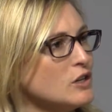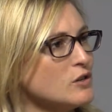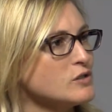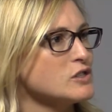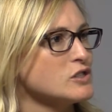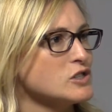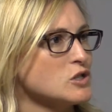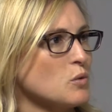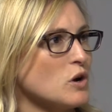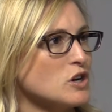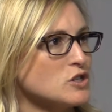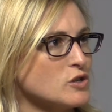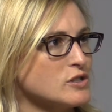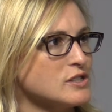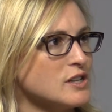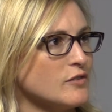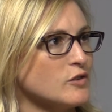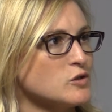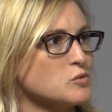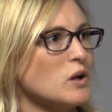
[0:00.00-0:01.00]
use this to wash
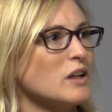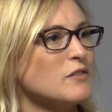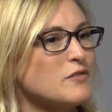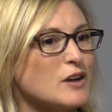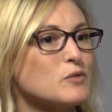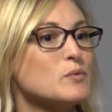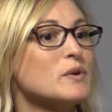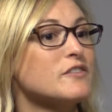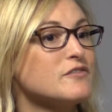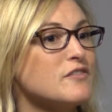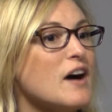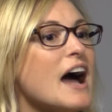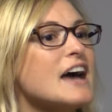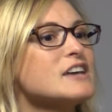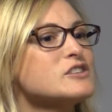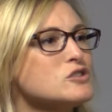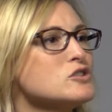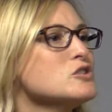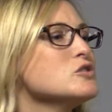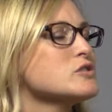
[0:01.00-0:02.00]
yourself as well. In fact, we
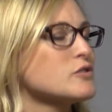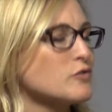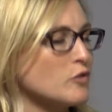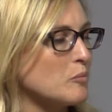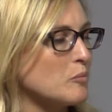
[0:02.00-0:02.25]
advise to use it for